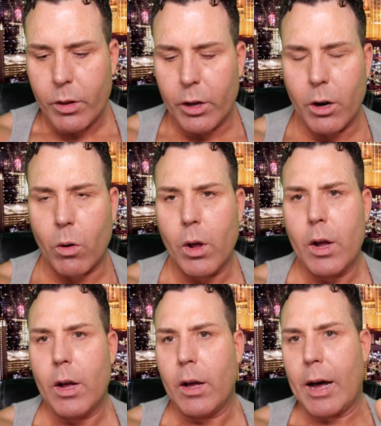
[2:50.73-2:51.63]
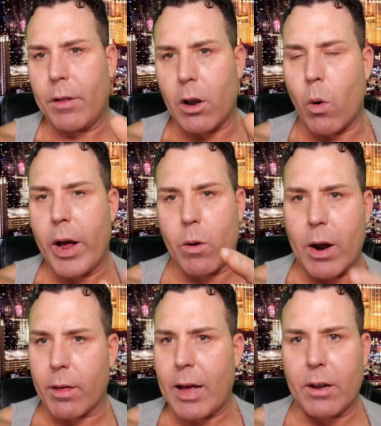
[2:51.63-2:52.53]
you know, on the low end
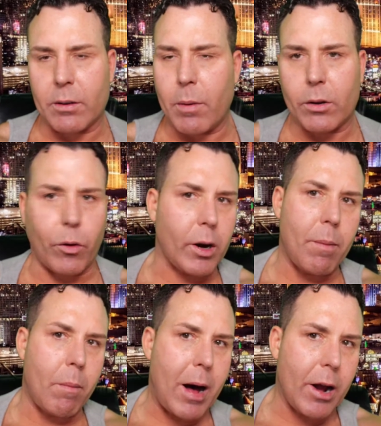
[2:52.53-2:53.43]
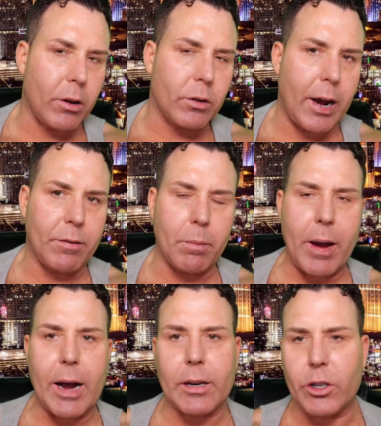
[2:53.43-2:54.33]
around $1,000 for a couple bottles. I have some
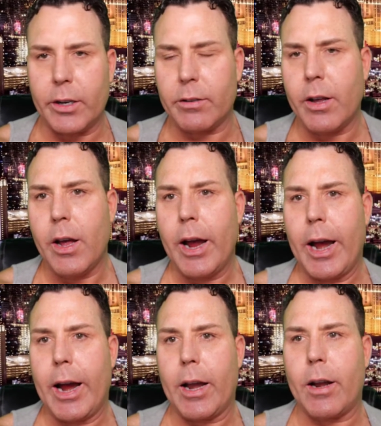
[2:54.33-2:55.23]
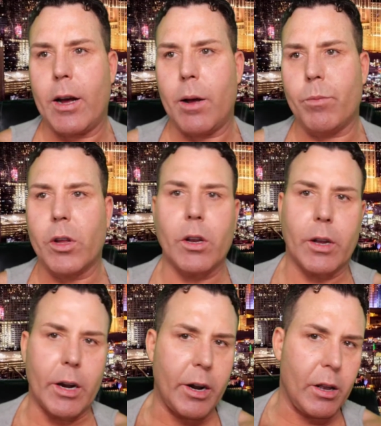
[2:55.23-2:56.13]
packages, and you
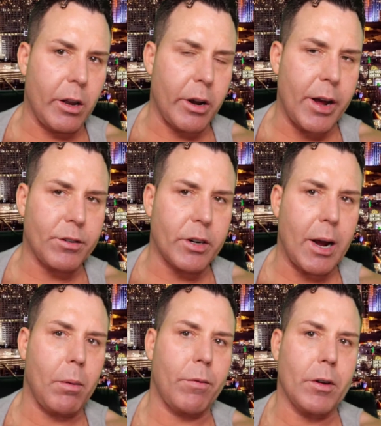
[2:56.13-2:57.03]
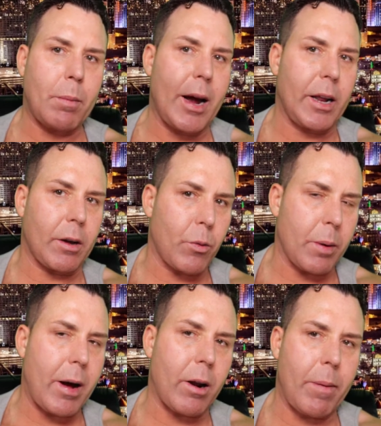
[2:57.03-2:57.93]
get a little nicer table if you buy like a
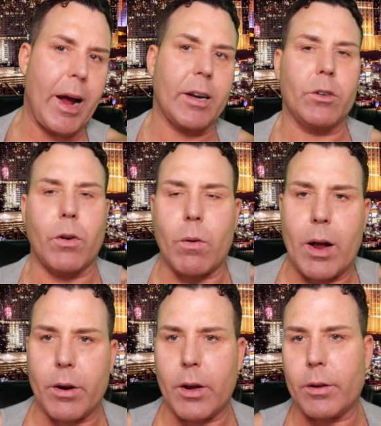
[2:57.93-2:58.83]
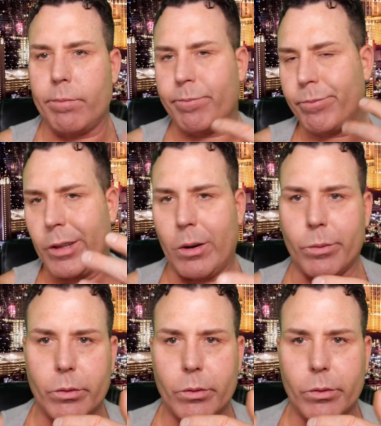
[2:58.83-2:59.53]
3-bottle package for around you know,